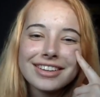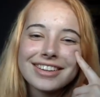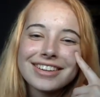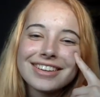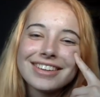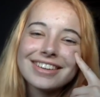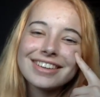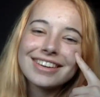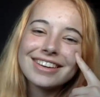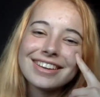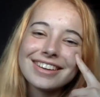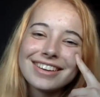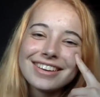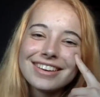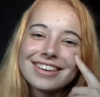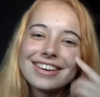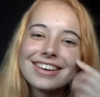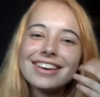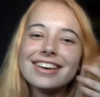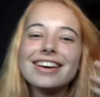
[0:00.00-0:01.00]

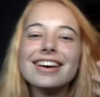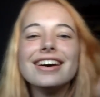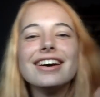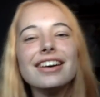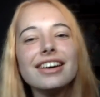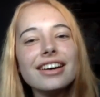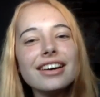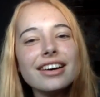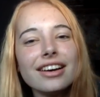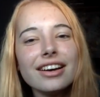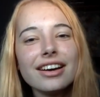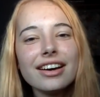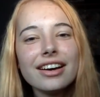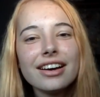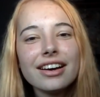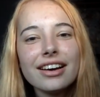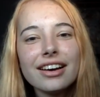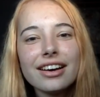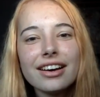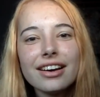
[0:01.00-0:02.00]

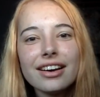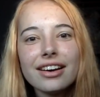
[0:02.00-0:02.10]
Nobody speaks.